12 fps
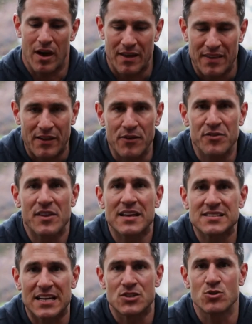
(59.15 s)
Now, there's
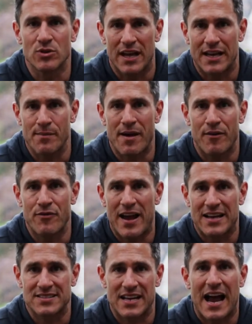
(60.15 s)
things I do like about
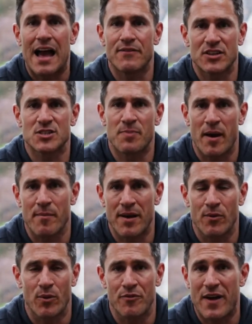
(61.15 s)
fasting. I've
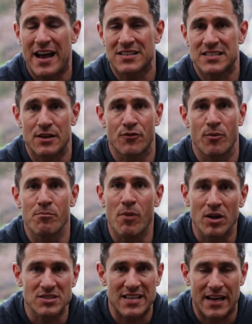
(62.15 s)
experimented with fasting for
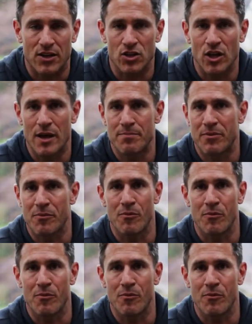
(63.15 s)
months at a clip.